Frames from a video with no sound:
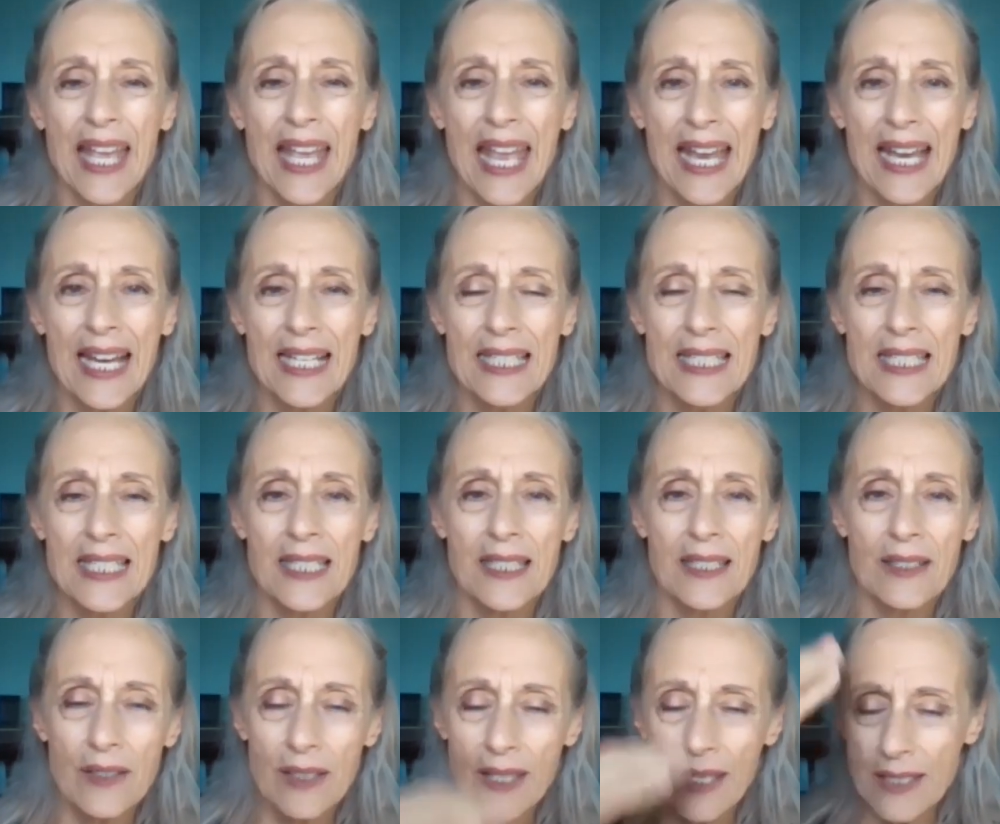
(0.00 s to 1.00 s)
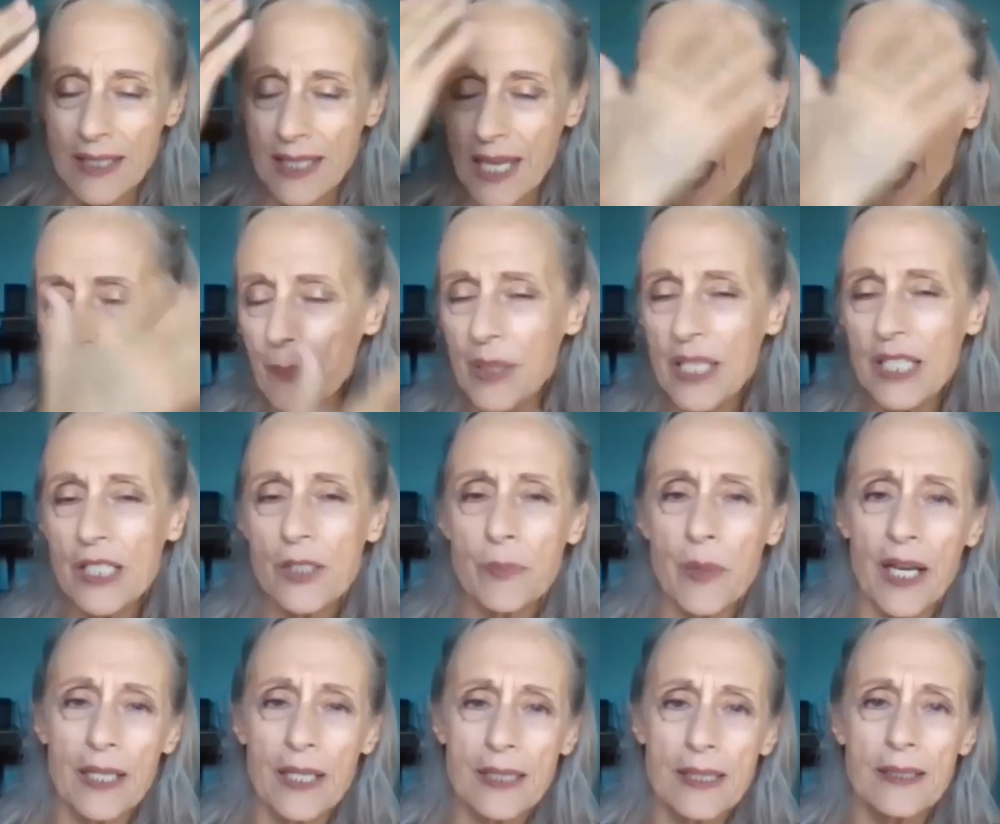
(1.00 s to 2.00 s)
And the tapping
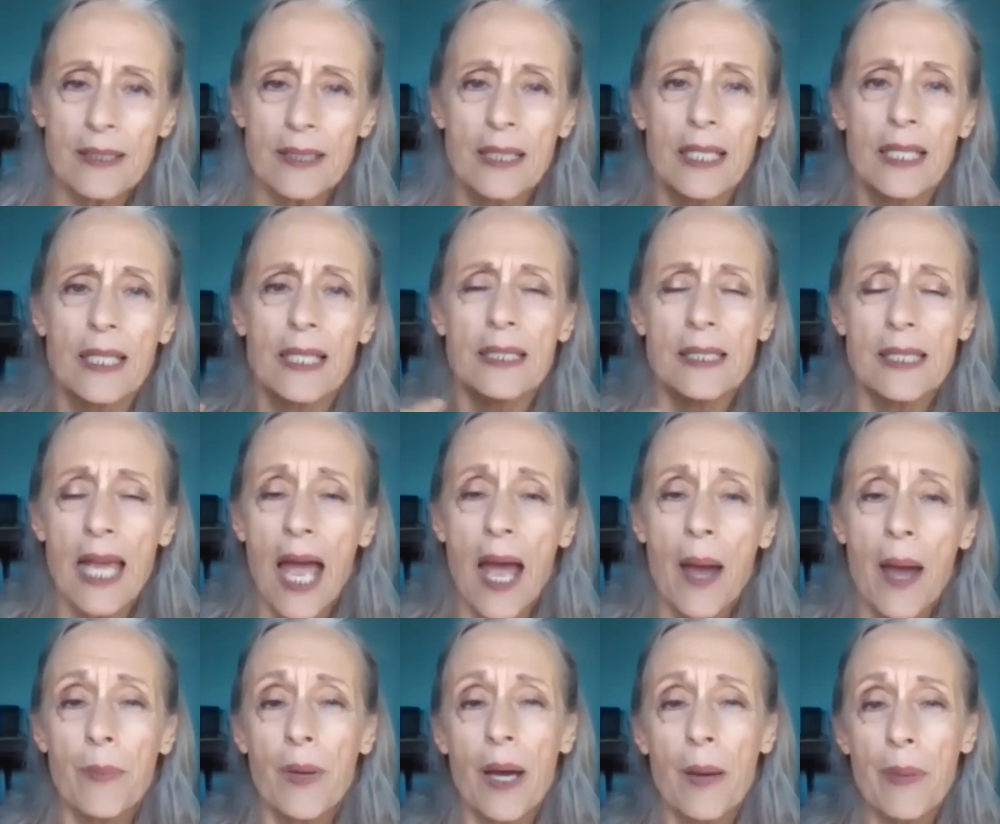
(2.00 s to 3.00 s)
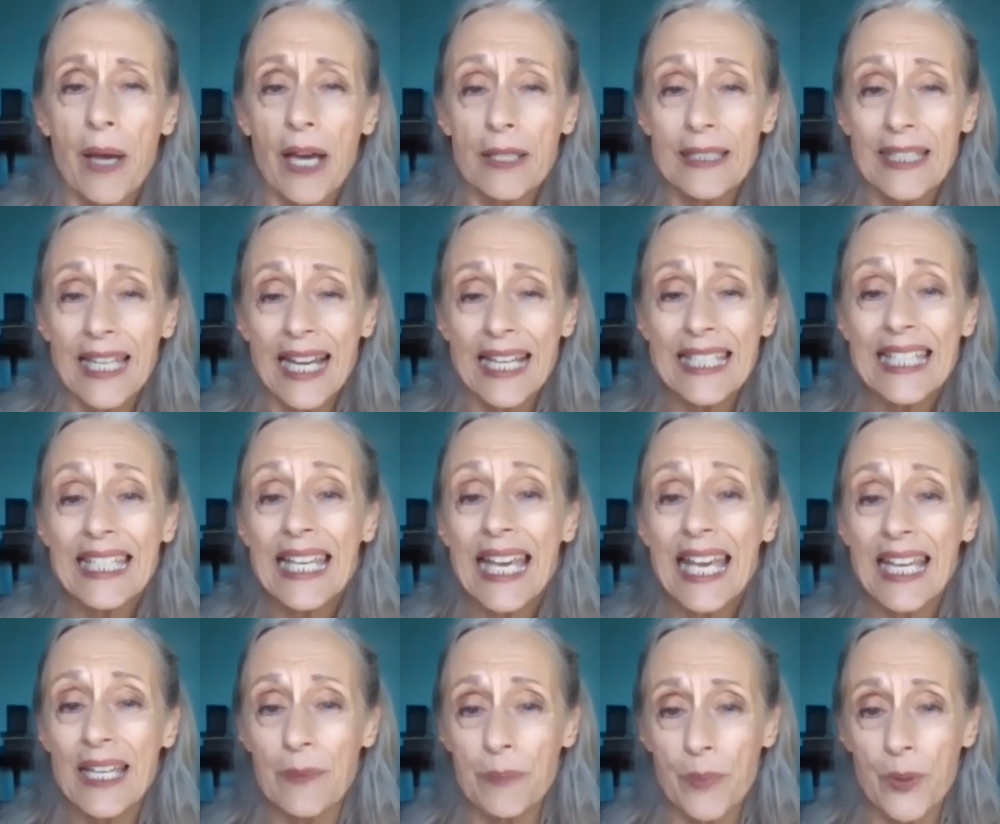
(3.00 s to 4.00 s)
spots tap about
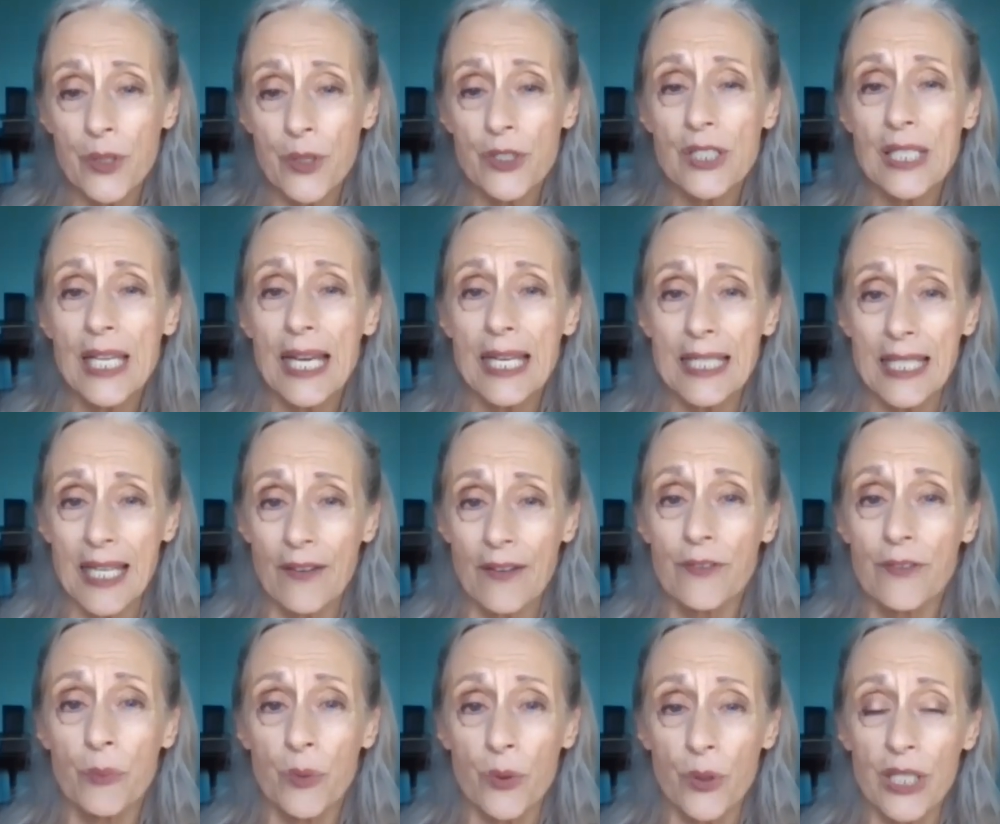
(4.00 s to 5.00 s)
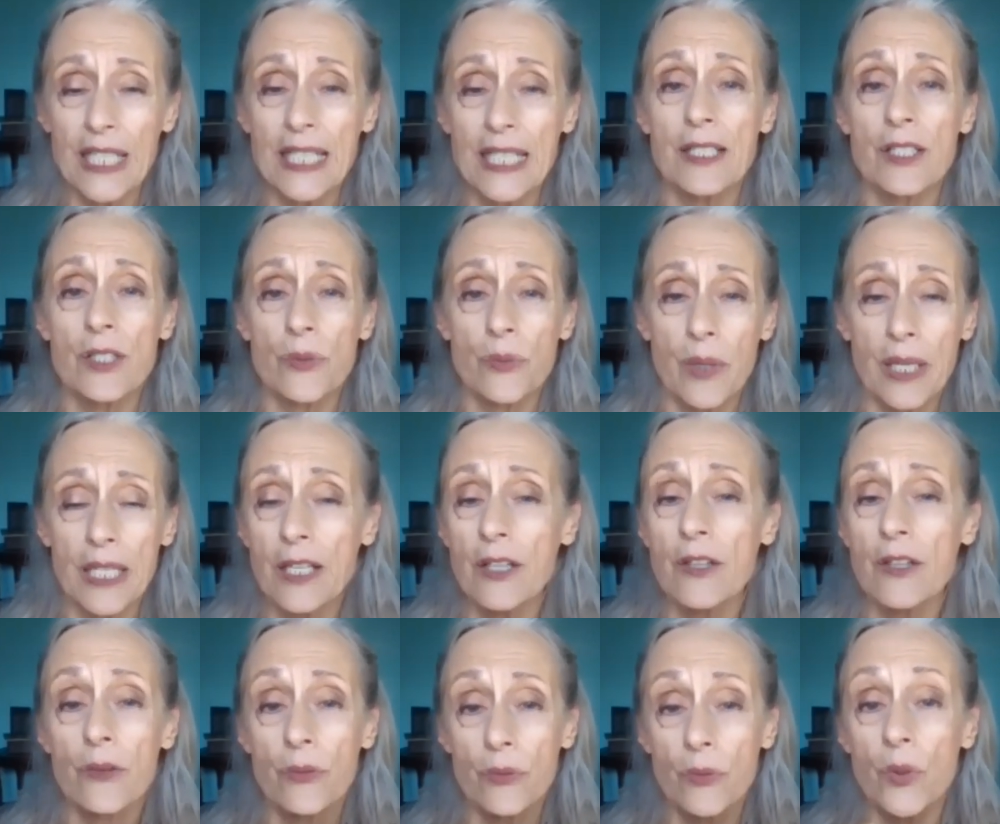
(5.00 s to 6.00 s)
98% of the meridians
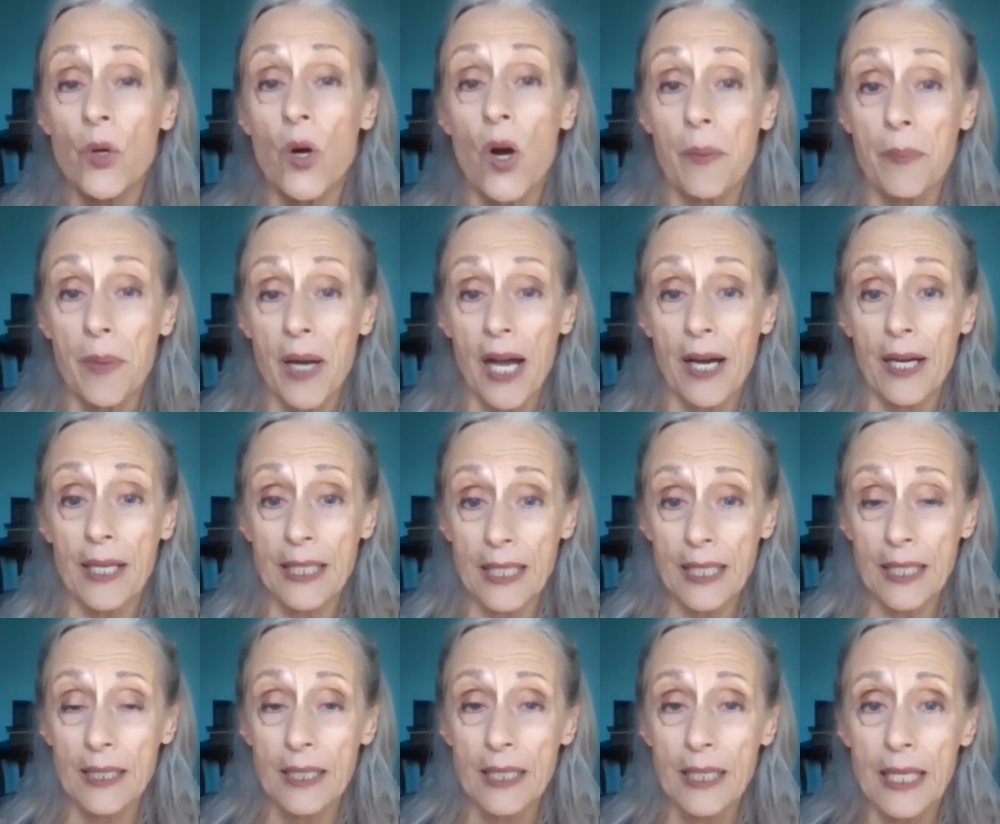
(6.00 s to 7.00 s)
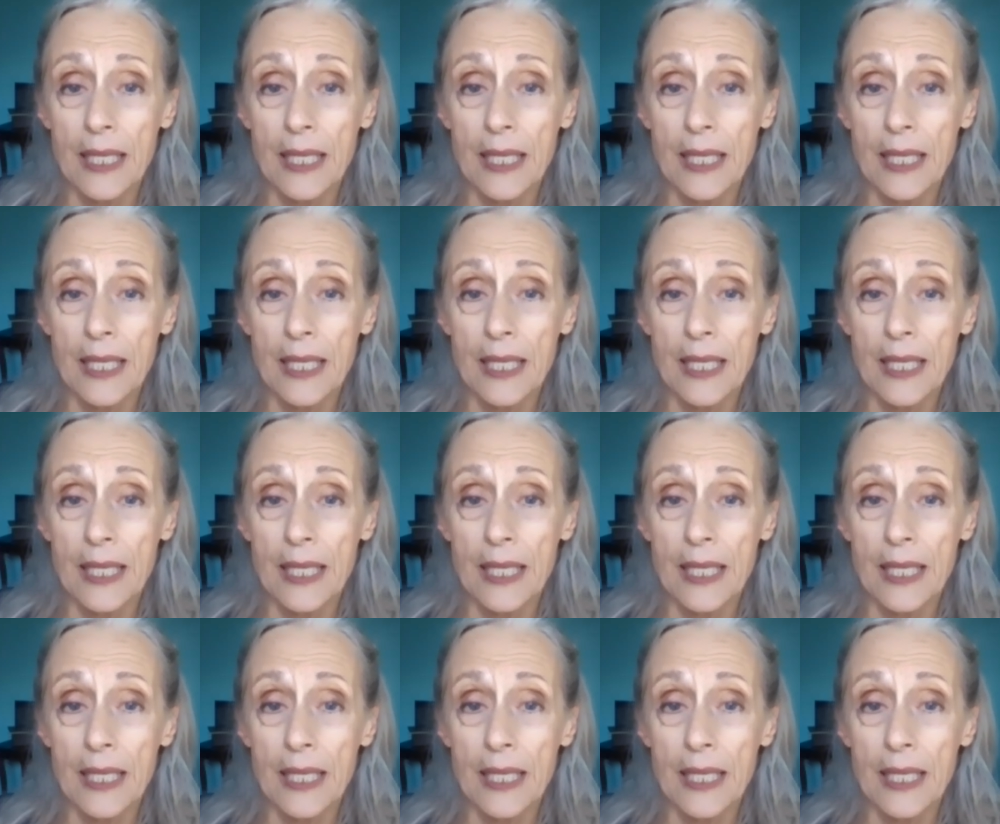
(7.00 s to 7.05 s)
running through our body.